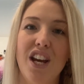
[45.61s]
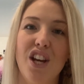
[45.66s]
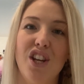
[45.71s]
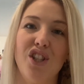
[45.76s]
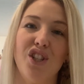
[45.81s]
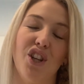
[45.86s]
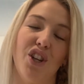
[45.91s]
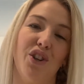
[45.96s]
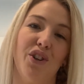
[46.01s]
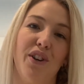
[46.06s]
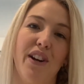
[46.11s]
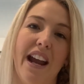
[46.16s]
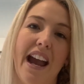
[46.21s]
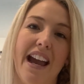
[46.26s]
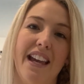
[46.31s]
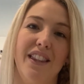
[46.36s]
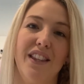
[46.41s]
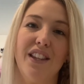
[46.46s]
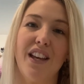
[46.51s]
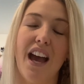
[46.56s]
to
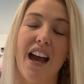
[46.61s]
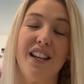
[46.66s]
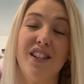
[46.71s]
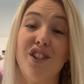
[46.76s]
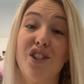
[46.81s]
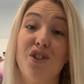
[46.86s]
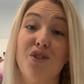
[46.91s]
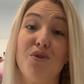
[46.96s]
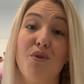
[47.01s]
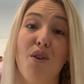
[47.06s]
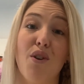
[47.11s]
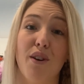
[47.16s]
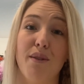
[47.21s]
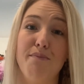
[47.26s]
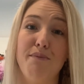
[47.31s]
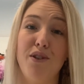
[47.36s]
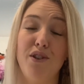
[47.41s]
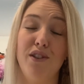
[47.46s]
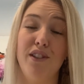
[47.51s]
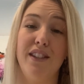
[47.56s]
create a strong
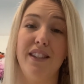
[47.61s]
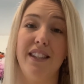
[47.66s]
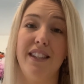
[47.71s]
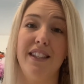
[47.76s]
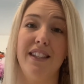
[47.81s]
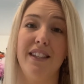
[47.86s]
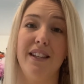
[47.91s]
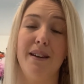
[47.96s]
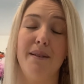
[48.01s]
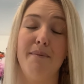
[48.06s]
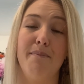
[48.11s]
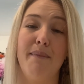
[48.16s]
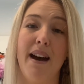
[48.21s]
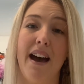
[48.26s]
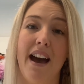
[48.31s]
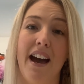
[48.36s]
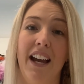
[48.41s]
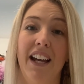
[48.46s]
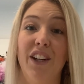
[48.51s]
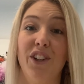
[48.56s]
immune system
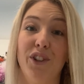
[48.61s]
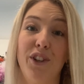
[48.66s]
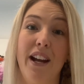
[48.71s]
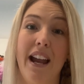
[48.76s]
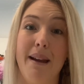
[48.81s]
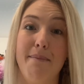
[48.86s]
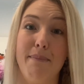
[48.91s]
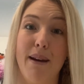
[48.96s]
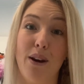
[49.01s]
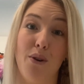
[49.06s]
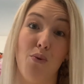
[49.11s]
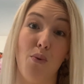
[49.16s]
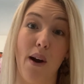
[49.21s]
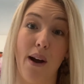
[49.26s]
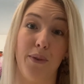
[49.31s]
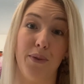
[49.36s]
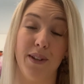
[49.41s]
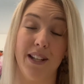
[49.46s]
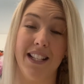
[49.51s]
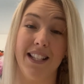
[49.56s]
and create better
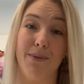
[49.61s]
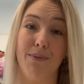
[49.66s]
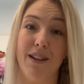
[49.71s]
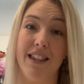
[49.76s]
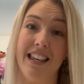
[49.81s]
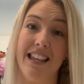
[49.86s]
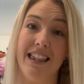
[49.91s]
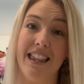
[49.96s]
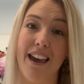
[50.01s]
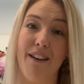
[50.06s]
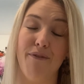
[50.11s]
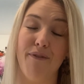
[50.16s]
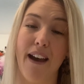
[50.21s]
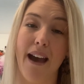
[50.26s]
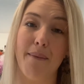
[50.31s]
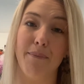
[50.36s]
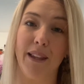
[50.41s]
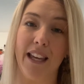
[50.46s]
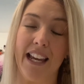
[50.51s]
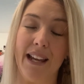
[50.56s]
wellness within their
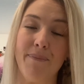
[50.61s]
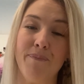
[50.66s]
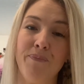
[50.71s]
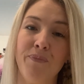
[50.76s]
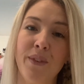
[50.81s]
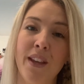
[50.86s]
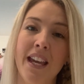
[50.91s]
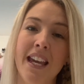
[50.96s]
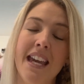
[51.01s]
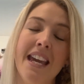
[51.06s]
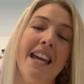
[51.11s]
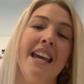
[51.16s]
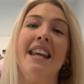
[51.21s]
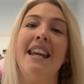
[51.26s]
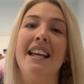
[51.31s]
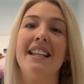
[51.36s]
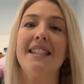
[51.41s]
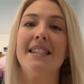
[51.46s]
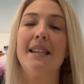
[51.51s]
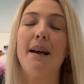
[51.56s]
family.
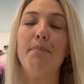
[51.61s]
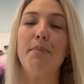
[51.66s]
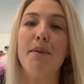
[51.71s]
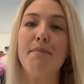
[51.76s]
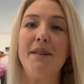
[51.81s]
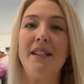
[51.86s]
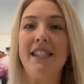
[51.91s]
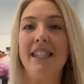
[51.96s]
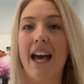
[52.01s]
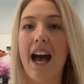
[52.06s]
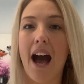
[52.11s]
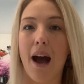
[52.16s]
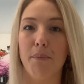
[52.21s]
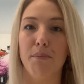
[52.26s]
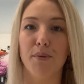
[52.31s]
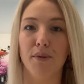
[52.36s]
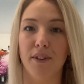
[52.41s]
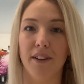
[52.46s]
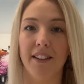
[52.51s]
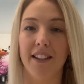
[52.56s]
Now, supplements are
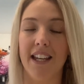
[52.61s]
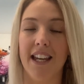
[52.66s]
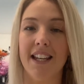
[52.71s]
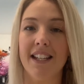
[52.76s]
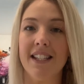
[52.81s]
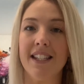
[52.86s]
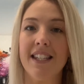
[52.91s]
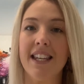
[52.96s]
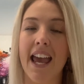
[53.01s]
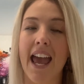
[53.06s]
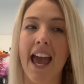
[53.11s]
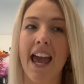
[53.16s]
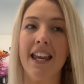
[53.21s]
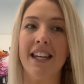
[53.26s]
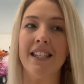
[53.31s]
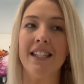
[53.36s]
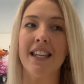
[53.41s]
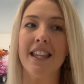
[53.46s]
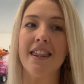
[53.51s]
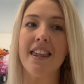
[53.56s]
brilliant,
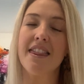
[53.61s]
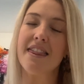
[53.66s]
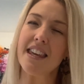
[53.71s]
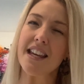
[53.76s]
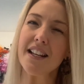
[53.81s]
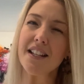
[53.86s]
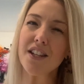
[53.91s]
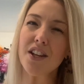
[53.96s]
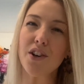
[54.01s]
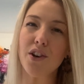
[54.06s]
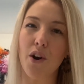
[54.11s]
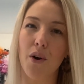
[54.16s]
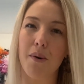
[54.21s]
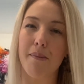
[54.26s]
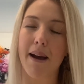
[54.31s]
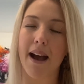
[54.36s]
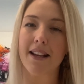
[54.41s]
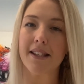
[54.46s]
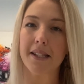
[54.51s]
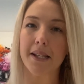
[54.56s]
and the thing to know
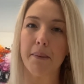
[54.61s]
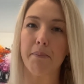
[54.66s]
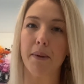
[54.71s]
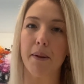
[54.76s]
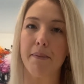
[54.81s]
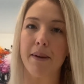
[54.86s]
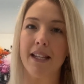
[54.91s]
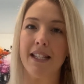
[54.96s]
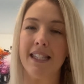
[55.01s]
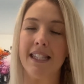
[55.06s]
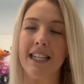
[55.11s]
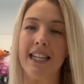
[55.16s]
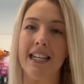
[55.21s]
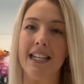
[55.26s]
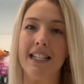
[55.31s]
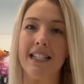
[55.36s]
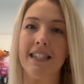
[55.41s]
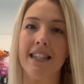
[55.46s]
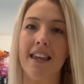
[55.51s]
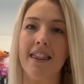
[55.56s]
about supplements
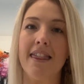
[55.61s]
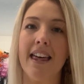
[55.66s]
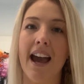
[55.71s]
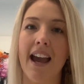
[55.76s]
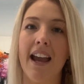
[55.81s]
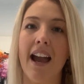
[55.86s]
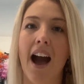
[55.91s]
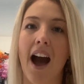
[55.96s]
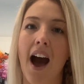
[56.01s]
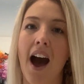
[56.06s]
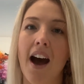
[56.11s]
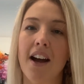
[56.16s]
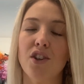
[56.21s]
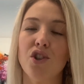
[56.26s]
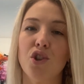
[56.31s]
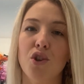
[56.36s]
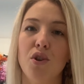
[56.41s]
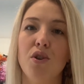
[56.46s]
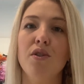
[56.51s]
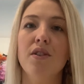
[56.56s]
is that they are
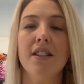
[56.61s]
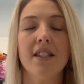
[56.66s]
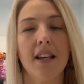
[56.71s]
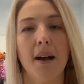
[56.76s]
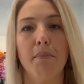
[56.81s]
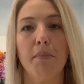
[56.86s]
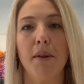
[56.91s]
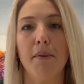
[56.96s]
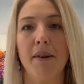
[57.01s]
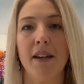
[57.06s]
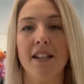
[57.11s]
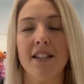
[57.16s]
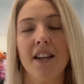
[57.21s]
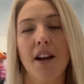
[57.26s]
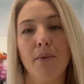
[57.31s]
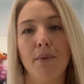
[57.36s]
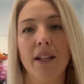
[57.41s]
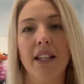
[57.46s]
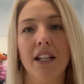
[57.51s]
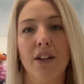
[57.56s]
to supplement a
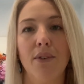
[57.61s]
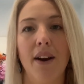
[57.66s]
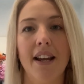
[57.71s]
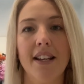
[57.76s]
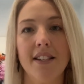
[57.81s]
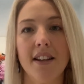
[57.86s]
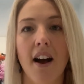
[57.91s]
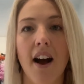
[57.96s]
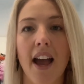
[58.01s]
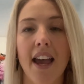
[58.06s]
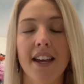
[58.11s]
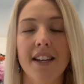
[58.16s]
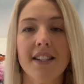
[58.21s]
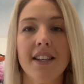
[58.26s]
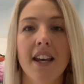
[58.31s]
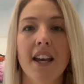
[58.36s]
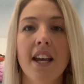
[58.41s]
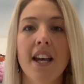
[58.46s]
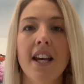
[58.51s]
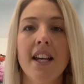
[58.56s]
really great diet.
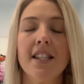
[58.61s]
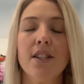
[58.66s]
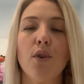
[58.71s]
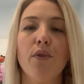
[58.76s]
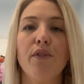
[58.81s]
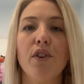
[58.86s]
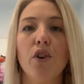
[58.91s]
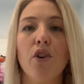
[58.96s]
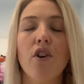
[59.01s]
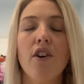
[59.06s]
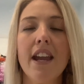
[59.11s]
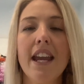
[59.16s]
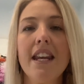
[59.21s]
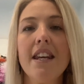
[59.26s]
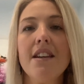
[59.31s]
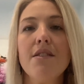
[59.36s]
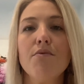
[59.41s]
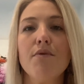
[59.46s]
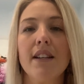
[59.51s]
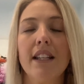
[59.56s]
So if you're not
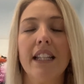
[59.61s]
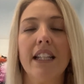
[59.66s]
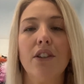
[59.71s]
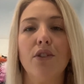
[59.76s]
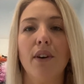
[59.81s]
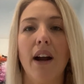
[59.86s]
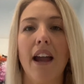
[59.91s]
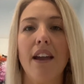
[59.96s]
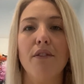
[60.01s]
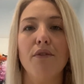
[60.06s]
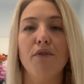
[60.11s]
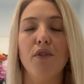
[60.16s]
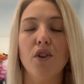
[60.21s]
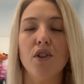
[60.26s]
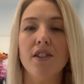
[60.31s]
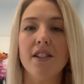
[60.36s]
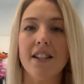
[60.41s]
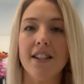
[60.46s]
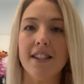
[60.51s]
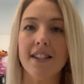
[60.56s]
eating really great
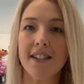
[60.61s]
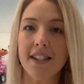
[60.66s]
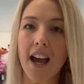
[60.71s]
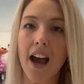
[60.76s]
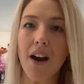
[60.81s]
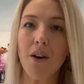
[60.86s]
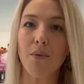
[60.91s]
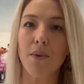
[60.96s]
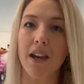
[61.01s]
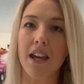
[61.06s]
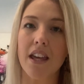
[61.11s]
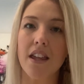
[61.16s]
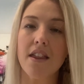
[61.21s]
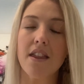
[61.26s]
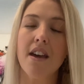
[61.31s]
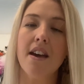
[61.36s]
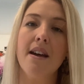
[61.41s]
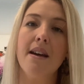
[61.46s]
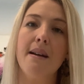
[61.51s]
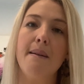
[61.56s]
food to start with,
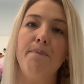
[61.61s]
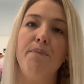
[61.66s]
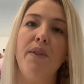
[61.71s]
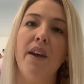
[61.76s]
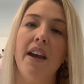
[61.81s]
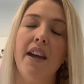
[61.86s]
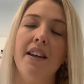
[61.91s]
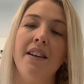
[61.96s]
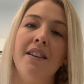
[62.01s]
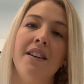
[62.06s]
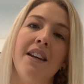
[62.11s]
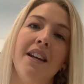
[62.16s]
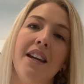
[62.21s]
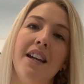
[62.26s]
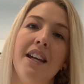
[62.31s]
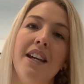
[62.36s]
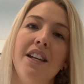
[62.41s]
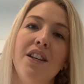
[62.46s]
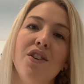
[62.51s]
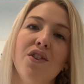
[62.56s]
then
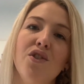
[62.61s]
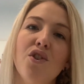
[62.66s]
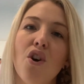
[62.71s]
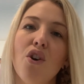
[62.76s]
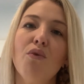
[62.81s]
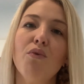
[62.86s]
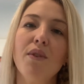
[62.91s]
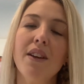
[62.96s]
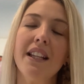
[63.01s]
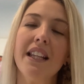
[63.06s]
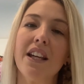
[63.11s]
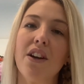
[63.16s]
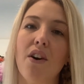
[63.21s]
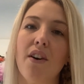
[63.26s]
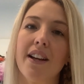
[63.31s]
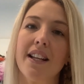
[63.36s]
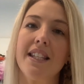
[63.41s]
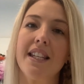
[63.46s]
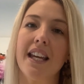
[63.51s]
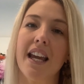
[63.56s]
you're not really
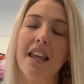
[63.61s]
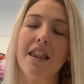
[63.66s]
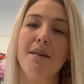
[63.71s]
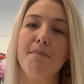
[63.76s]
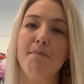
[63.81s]
going to get the